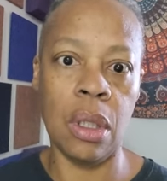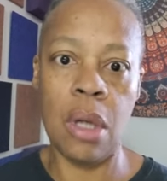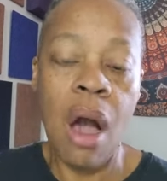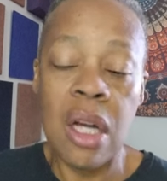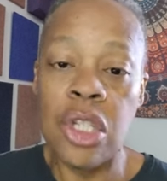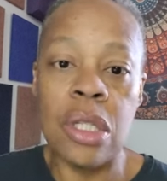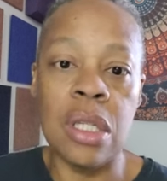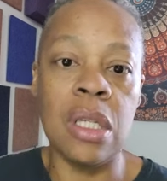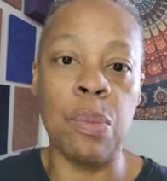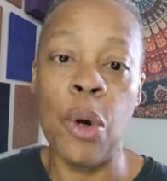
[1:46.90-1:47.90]

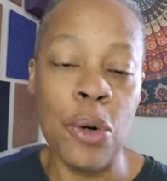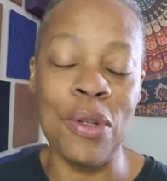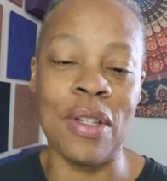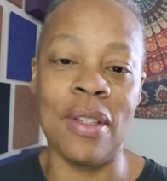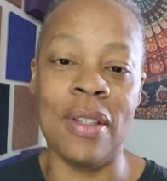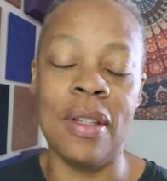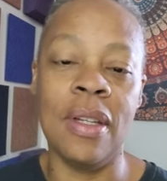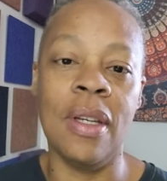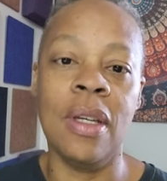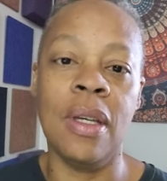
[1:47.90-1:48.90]
consciousness person,
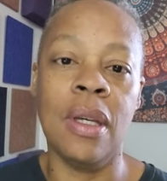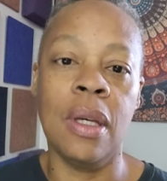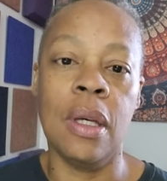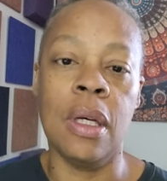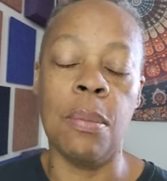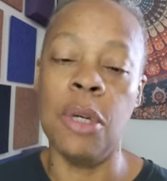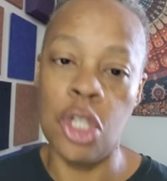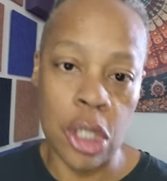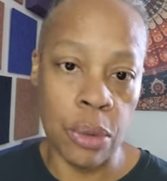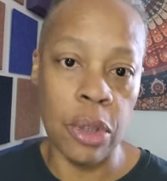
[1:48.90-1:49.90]
a
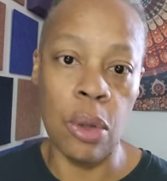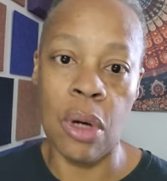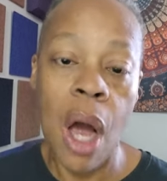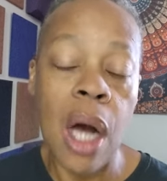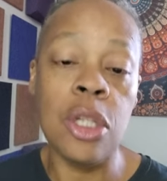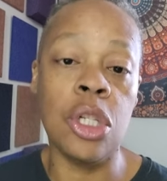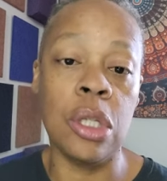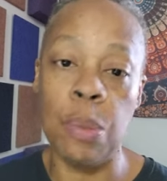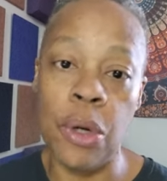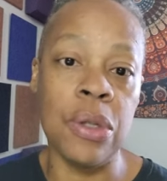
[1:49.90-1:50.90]
material
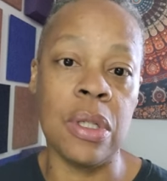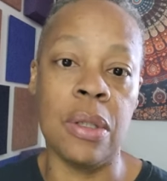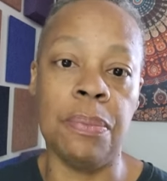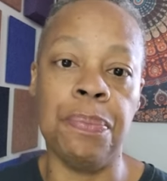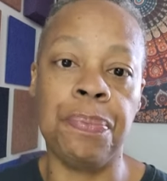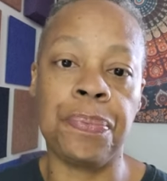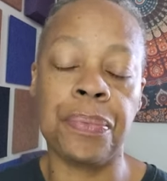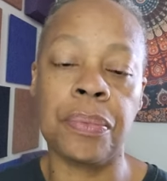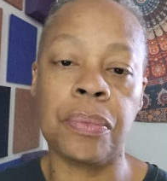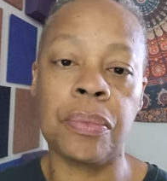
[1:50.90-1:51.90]
conscious person.
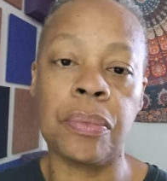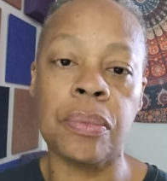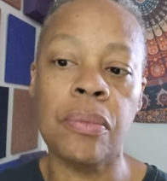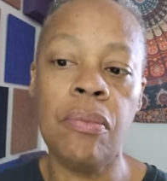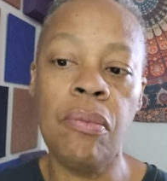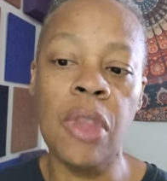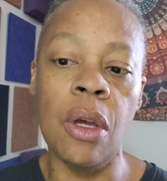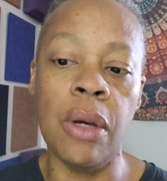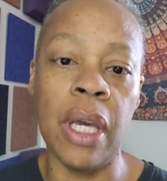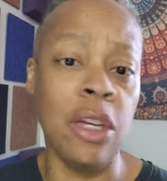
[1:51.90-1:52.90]

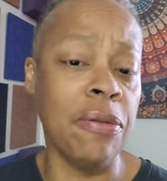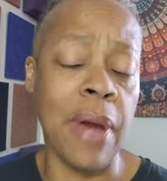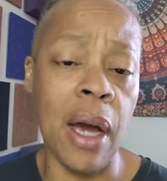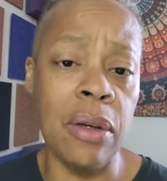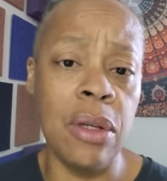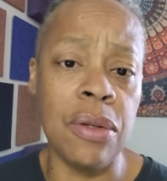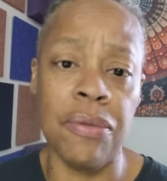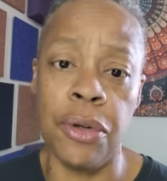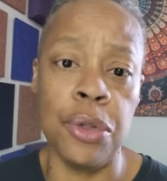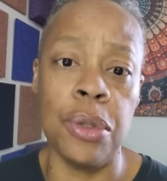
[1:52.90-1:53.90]
Okay, your values and
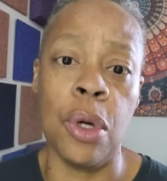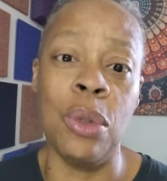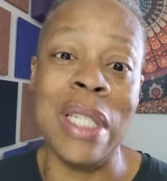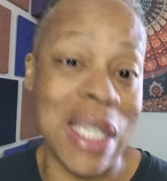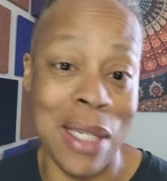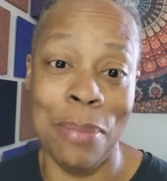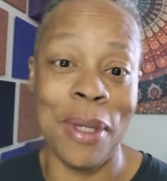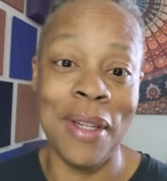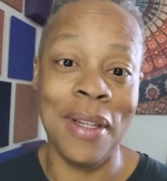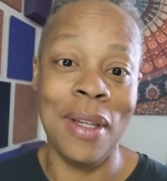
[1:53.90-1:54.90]
virtues go deep
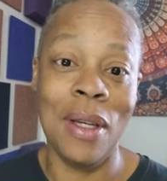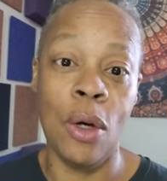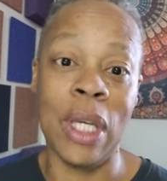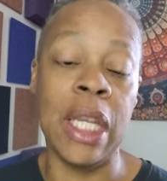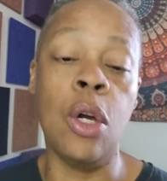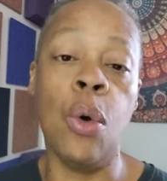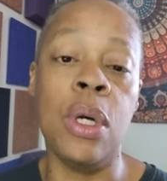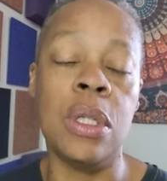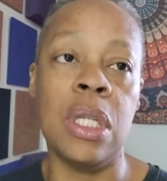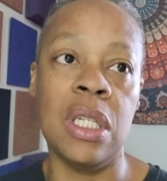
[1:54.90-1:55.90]
Okay, they go
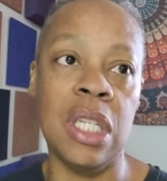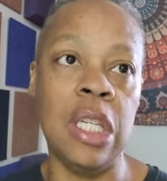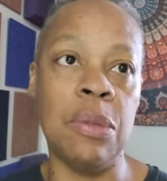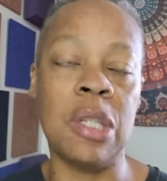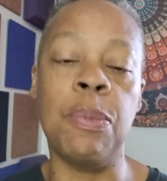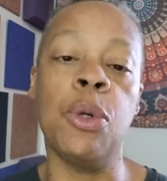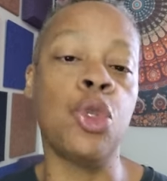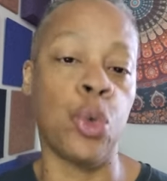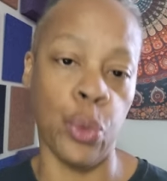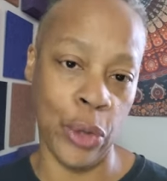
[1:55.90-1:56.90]
into the deep
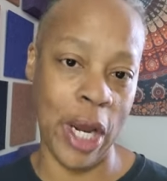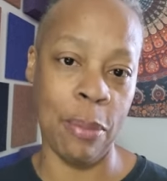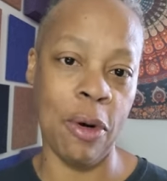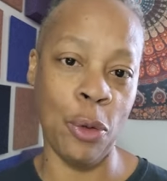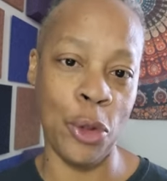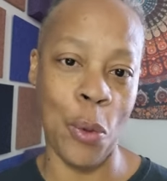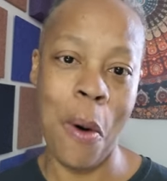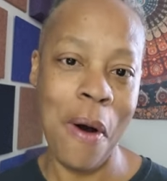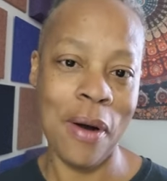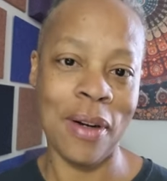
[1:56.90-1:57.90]
spiritual realm of who you
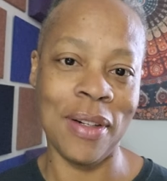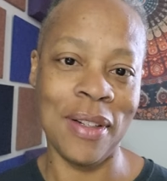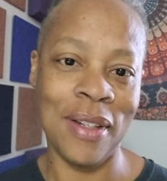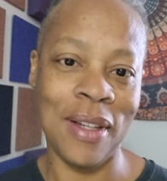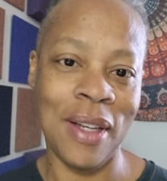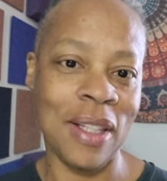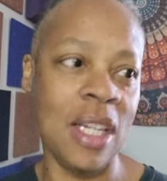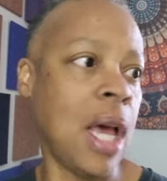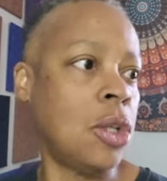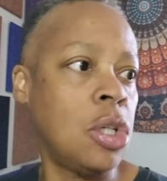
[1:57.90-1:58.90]
are. They're
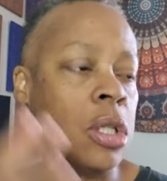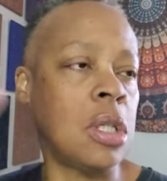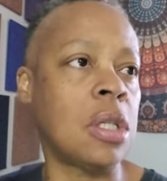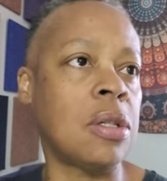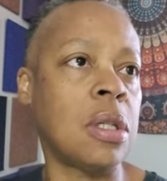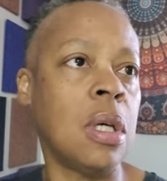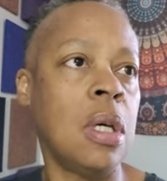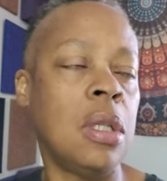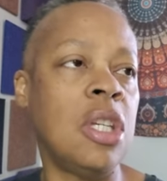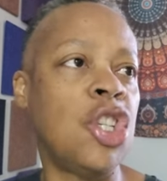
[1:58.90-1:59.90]
not just this
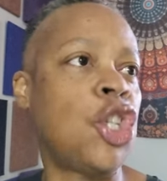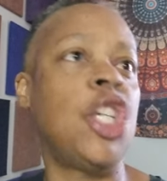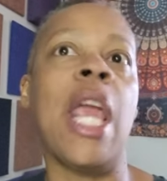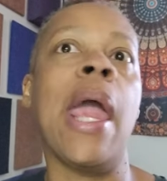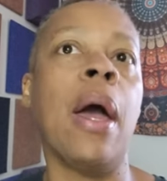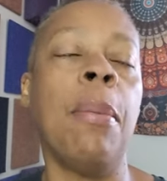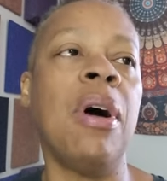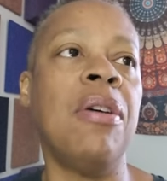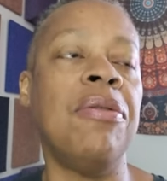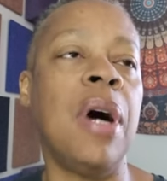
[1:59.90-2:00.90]
this sham
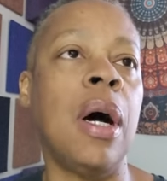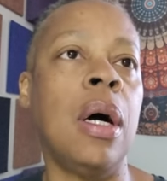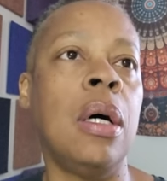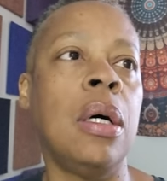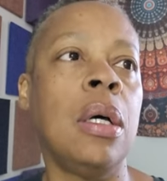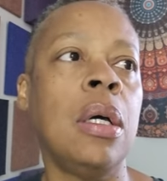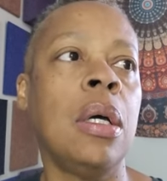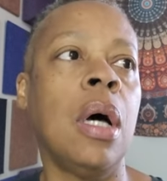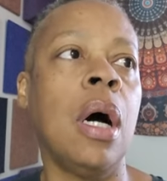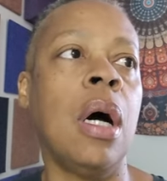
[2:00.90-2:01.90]
of uh,
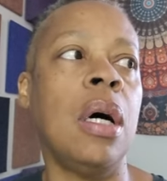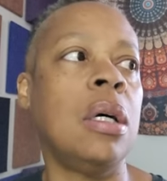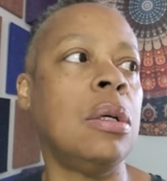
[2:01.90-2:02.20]
uh,